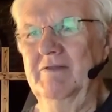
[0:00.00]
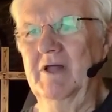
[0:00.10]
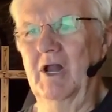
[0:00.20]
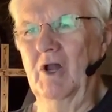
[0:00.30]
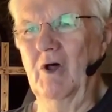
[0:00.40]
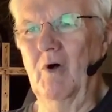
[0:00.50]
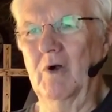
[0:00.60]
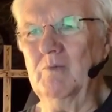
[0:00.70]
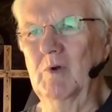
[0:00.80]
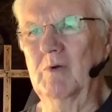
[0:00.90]
The
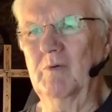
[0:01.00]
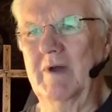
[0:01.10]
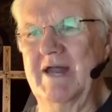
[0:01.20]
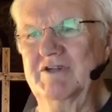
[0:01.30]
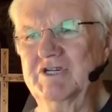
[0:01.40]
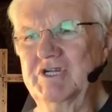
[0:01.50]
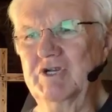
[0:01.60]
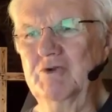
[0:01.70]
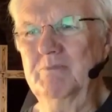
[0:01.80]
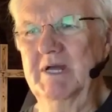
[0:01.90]
Lord will
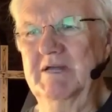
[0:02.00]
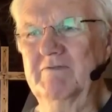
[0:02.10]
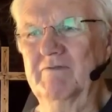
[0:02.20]
rescue me